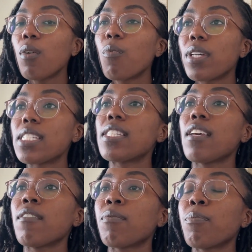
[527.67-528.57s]
once
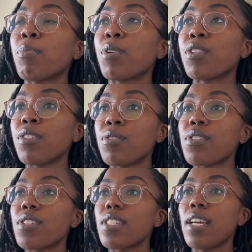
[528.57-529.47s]
they've
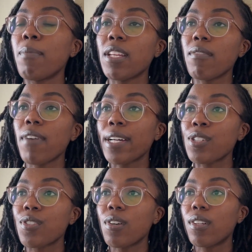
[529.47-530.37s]
produced and
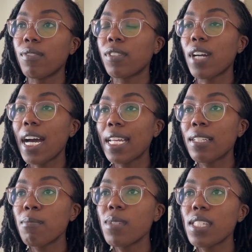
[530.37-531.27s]
manufactured all of your
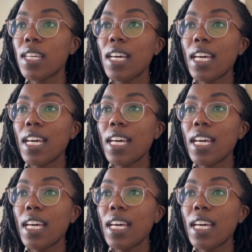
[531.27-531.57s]
items